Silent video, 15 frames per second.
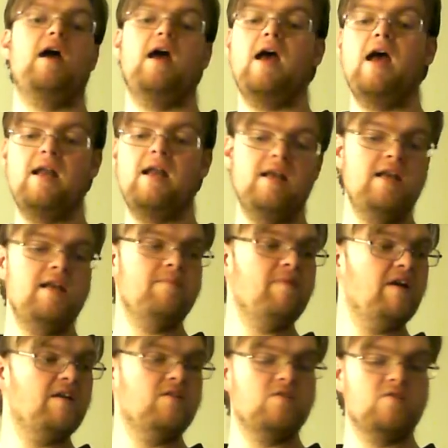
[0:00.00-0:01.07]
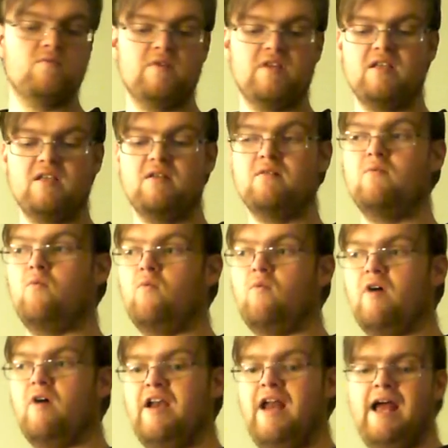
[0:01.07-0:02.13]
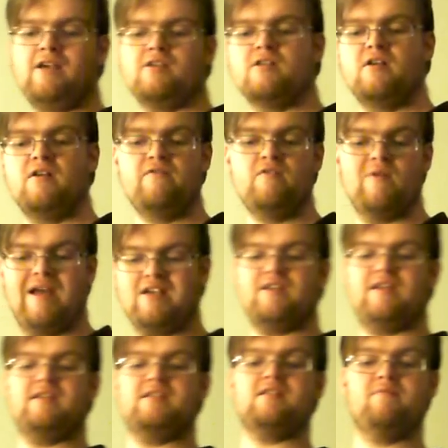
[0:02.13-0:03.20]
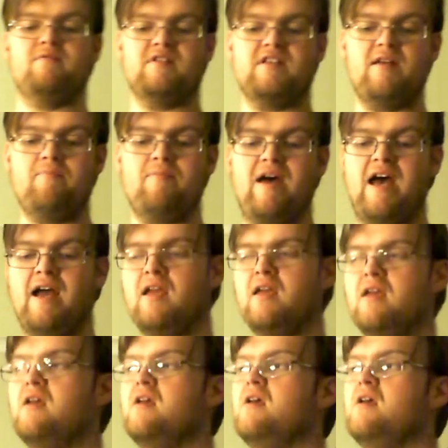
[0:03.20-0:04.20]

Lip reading: and anybody who's within an action of you actually has to step back.